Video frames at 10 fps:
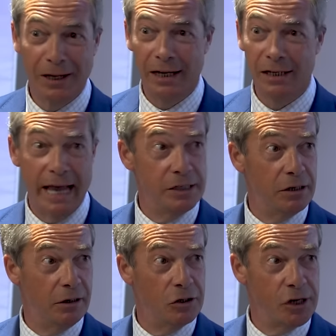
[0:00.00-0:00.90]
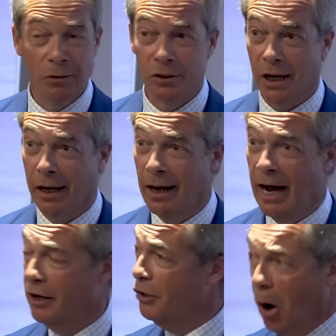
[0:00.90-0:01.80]
in Kensington and Chelsea
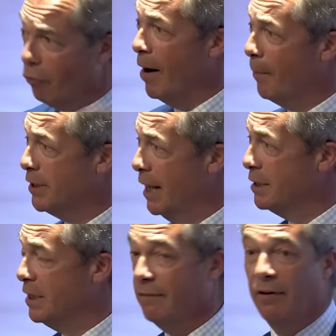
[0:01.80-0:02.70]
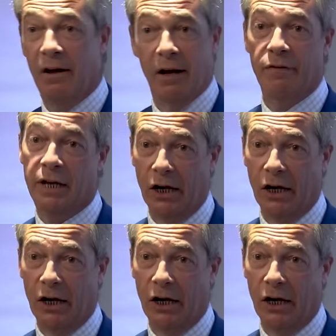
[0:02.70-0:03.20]
and are not representative of the